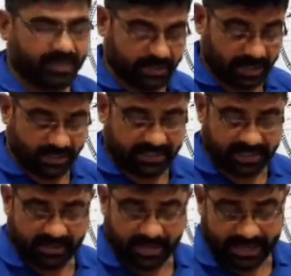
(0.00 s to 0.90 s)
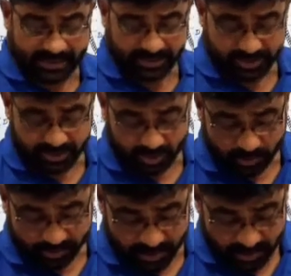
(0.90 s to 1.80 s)
The other general characteristics
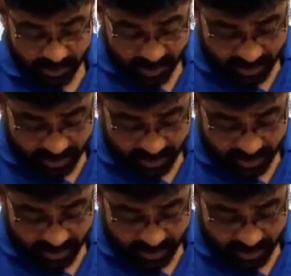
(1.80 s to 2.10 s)
of the